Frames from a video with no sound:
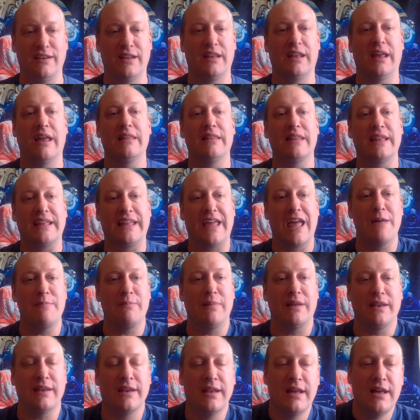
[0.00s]
and the
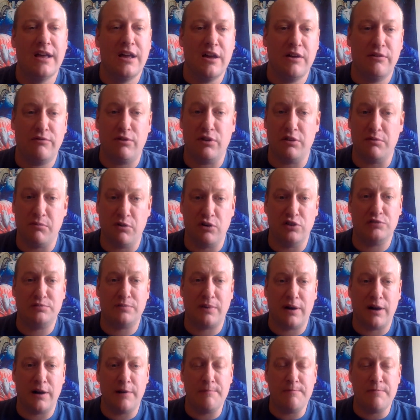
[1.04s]
gaming for the most
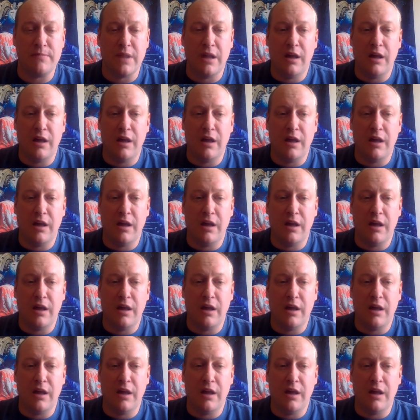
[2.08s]
part.